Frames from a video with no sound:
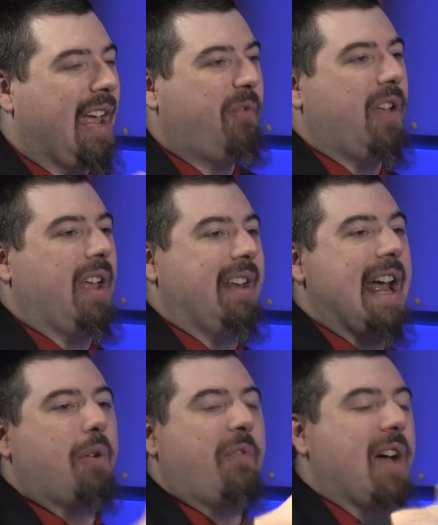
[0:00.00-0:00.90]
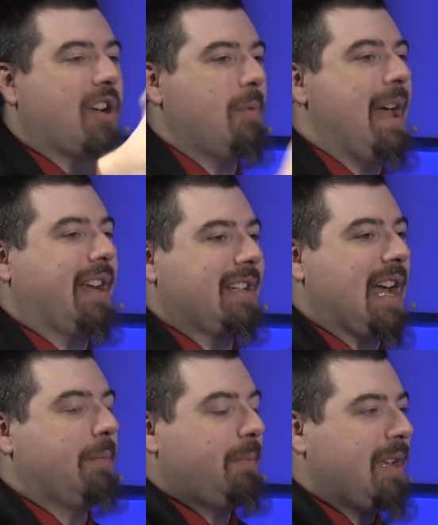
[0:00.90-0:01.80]
If I go back in
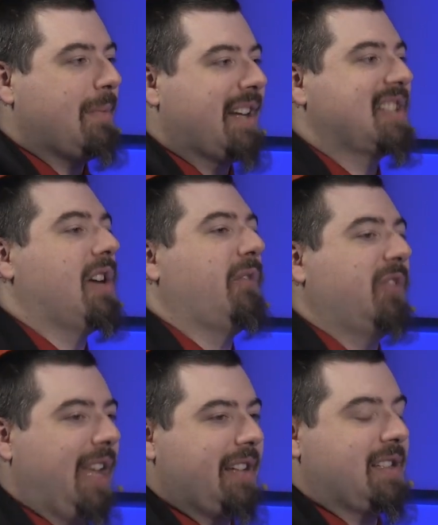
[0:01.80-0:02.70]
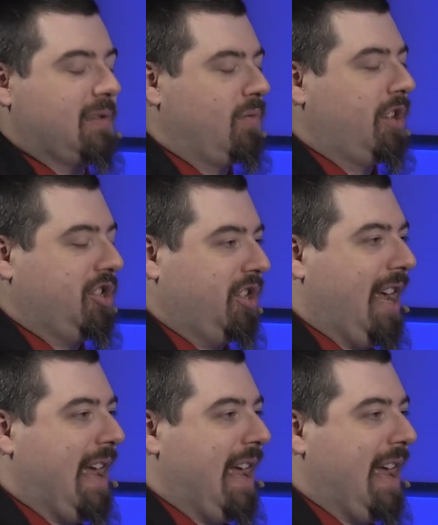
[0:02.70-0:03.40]
time and meet myself, that's what should